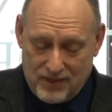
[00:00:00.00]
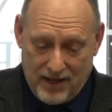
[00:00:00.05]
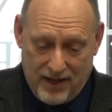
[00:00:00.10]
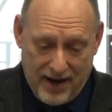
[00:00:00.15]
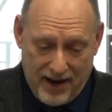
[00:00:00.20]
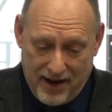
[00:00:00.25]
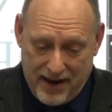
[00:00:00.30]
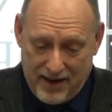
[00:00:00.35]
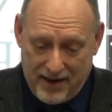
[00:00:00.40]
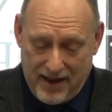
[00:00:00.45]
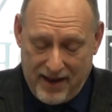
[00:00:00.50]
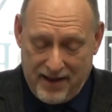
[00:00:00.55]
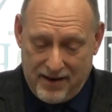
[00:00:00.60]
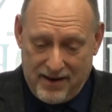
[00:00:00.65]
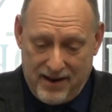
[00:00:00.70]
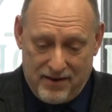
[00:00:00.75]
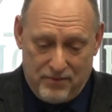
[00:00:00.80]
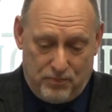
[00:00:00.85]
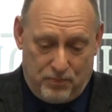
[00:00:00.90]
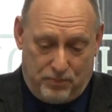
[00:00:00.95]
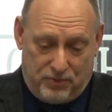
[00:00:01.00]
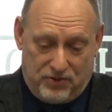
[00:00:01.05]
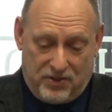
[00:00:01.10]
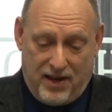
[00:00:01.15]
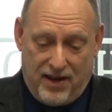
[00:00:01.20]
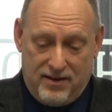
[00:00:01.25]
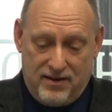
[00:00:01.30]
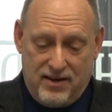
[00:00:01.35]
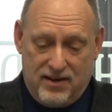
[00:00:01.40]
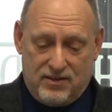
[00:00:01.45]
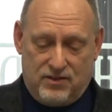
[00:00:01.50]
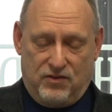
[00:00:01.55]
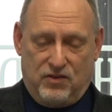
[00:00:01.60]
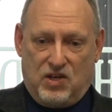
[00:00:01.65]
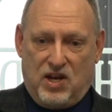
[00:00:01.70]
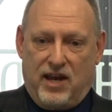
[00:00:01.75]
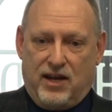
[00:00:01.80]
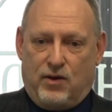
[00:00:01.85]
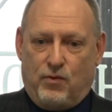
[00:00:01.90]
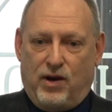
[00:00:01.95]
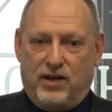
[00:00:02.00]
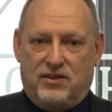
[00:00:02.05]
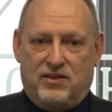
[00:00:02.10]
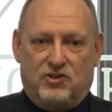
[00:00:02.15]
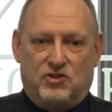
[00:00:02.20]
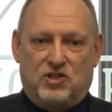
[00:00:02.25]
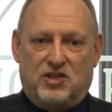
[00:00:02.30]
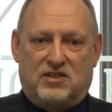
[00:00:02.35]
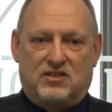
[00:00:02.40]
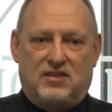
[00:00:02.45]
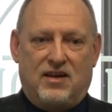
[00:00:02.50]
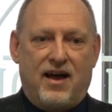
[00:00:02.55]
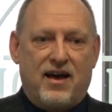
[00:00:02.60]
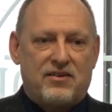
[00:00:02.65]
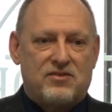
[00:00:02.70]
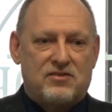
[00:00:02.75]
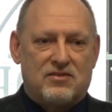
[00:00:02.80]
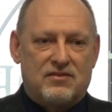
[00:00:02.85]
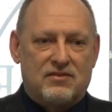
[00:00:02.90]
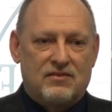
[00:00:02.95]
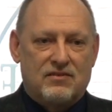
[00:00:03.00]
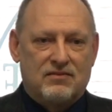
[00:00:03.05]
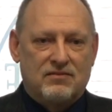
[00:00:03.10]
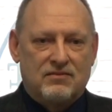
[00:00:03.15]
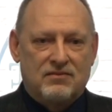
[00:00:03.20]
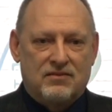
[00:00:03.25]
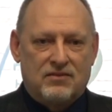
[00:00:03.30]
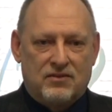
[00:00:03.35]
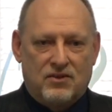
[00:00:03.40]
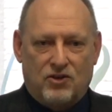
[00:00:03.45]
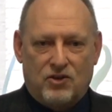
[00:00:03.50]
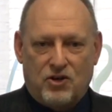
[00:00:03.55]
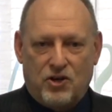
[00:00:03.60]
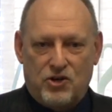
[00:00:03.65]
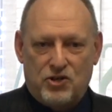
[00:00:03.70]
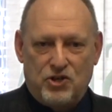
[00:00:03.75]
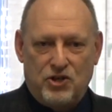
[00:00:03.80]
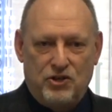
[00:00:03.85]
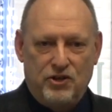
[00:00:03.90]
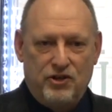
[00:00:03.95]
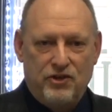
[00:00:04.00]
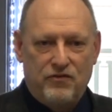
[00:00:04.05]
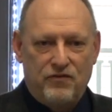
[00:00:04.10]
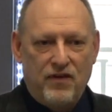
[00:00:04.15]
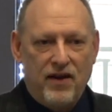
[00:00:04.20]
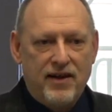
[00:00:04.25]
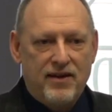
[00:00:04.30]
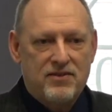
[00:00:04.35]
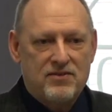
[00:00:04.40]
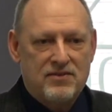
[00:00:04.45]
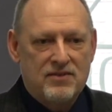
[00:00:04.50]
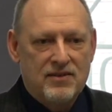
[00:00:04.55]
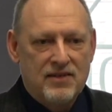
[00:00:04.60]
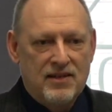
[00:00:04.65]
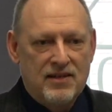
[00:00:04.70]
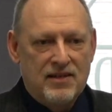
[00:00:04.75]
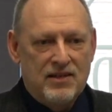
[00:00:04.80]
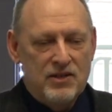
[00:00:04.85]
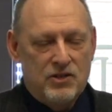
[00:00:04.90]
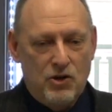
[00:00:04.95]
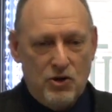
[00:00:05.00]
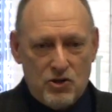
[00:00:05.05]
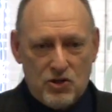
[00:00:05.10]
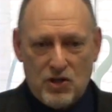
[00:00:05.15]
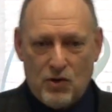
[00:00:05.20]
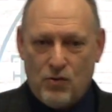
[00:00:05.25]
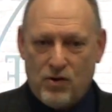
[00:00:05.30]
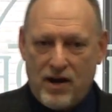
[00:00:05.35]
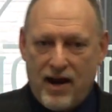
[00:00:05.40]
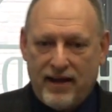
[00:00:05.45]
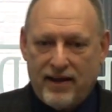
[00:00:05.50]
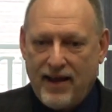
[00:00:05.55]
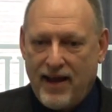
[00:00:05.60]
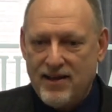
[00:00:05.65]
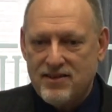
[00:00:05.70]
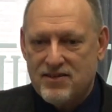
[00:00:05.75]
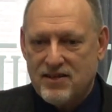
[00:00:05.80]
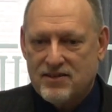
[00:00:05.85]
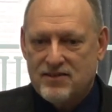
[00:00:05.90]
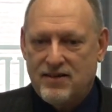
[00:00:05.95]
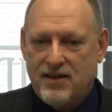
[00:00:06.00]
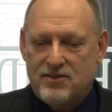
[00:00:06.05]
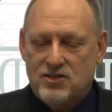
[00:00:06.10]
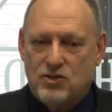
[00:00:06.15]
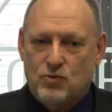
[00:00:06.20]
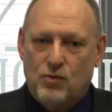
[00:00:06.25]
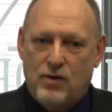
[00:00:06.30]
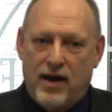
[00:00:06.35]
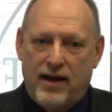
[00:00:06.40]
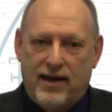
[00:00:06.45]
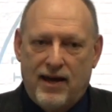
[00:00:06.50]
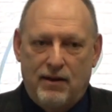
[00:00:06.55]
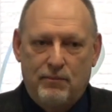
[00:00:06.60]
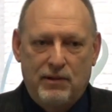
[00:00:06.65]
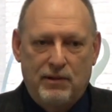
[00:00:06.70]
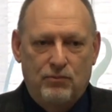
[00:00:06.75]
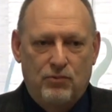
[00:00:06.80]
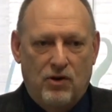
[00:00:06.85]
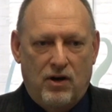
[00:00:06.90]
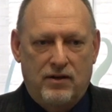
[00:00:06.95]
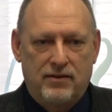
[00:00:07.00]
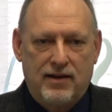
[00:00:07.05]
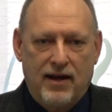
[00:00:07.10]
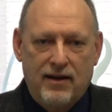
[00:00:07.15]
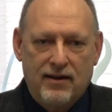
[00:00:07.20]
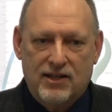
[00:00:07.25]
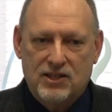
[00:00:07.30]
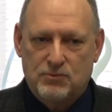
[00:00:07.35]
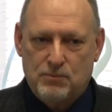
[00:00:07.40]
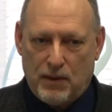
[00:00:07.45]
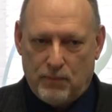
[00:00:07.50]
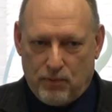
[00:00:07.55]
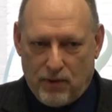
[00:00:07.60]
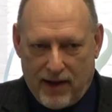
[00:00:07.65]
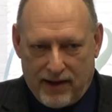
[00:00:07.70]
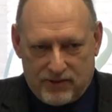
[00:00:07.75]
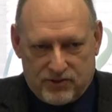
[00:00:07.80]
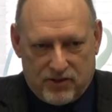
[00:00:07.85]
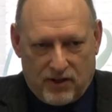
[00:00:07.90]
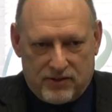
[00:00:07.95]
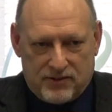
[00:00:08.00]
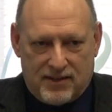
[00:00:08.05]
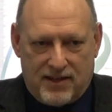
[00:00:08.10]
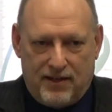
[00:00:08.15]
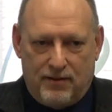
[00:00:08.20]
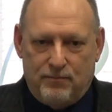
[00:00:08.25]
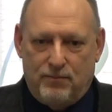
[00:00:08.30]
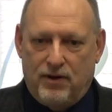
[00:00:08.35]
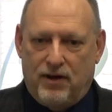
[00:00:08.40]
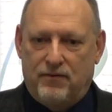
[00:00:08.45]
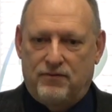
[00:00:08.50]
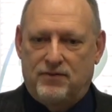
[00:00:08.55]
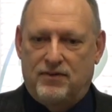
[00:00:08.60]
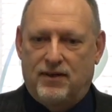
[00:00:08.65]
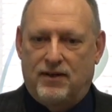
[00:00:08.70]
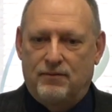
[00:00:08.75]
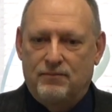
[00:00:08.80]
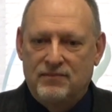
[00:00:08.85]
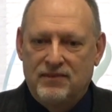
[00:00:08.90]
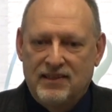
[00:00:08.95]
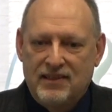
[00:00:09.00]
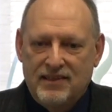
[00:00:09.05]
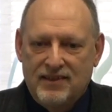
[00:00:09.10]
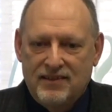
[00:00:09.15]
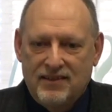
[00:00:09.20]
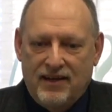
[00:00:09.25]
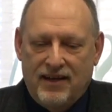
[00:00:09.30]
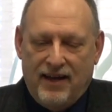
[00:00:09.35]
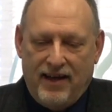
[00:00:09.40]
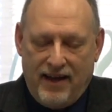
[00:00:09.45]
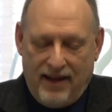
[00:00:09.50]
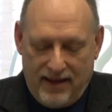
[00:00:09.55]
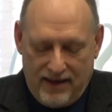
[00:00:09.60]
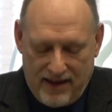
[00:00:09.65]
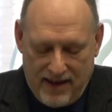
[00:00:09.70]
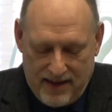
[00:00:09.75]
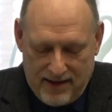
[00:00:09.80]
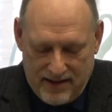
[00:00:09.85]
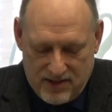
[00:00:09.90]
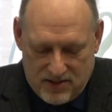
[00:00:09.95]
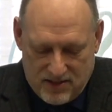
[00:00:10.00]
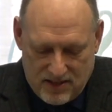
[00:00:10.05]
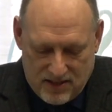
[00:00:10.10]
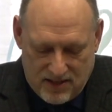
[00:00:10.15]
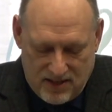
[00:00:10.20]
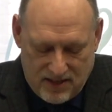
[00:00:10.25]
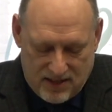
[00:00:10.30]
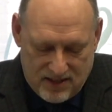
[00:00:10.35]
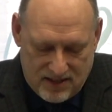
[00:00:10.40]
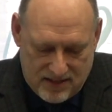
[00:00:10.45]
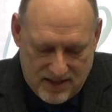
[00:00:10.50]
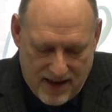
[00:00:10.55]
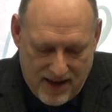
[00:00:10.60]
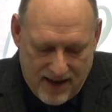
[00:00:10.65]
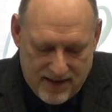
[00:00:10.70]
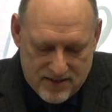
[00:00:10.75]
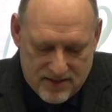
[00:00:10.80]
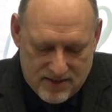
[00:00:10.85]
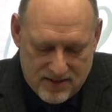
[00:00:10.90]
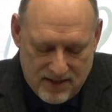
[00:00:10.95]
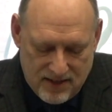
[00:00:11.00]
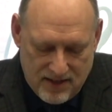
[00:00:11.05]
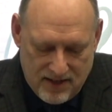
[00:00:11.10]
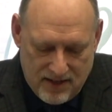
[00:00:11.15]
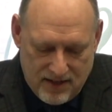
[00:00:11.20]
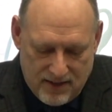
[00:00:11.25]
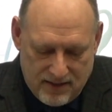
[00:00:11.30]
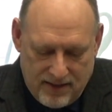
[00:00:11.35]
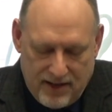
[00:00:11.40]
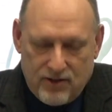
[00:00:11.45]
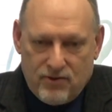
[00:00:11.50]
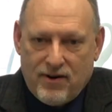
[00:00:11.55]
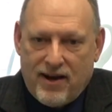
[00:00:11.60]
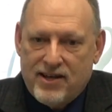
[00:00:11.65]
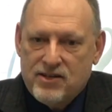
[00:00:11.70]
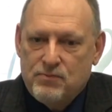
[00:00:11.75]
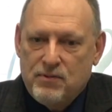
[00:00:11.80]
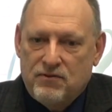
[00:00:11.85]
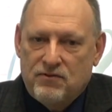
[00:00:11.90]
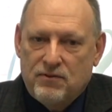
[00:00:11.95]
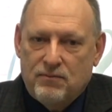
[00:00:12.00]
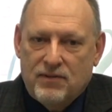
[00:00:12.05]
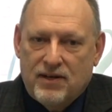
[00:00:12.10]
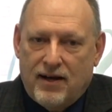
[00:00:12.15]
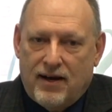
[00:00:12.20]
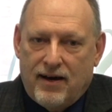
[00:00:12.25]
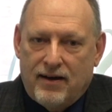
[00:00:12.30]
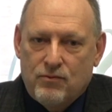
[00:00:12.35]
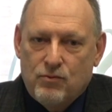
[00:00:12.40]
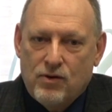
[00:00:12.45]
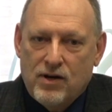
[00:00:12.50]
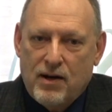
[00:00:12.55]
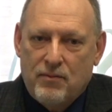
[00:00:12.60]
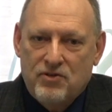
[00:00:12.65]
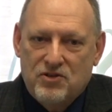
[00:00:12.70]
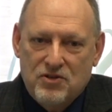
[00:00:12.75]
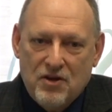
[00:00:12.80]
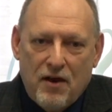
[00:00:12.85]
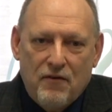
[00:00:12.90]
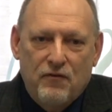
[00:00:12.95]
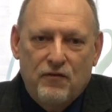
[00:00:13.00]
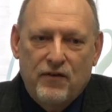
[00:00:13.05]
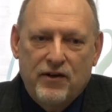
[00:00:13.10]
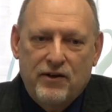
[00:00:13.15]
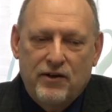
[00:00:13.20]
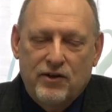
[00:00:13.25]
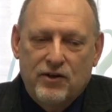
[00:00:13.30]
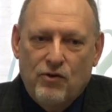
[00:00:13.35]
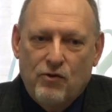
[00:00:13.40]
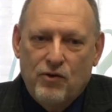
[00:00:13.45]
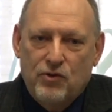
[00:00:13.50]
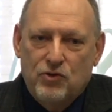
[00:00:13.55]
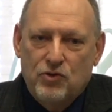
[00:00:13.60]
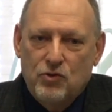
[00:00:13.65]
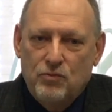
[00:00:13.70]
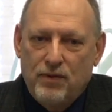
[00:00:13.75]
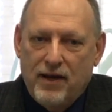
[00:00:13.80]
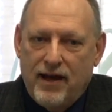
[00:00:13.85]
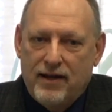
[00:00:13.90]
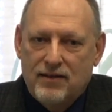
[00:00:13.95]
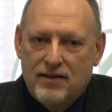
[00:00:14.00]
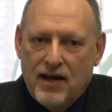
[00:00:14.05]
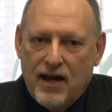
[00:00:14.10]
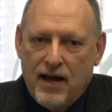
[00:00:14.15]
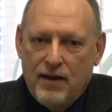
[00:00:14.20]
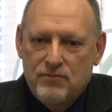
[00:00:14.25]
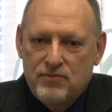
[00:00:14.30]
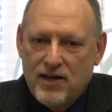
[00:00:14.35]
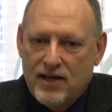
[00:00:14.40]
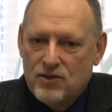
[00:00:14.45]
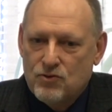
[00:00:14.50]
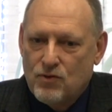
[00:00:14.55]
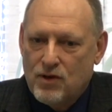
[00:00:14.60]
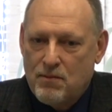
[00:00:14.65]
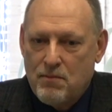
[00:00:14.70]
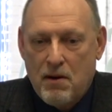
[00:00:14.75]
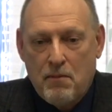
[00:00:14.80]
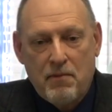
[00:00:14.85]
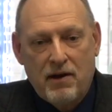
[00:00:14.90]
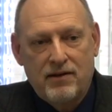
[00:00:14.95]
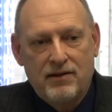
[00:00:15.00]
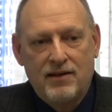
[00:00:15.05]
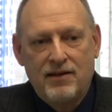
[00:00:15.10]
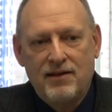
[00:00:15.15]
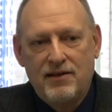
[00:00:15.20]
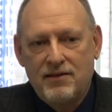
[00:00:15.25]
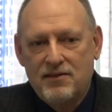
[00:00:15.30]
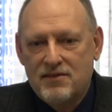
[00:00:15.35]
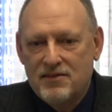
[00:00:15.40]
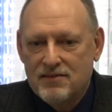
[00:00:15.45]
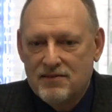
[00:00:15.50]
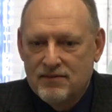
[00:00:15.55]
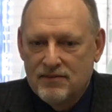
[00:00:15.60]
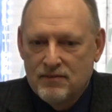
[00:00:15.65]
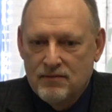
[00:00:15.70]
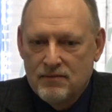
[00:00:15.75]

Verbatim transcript: And, I, and, and, and Satan is, you take away their success, they'll curse you to your face. Usually, when I gain success, is when I got to be brought down because my pride starts getting puffed up. And, and it's the success that drives me from God. When I'm suffering or going through bad times, that's when I'm on my knees.